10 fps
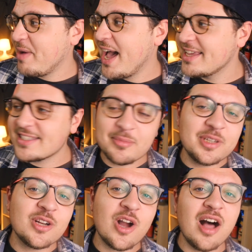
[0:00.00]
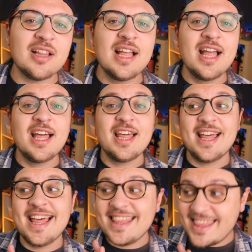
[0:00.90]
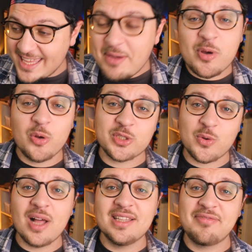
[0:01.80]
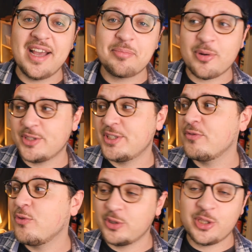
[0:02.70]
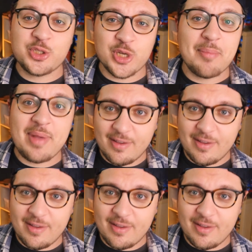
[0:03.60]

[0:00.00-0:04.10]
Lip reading: biased, I'm gonna call the most qualified person for this job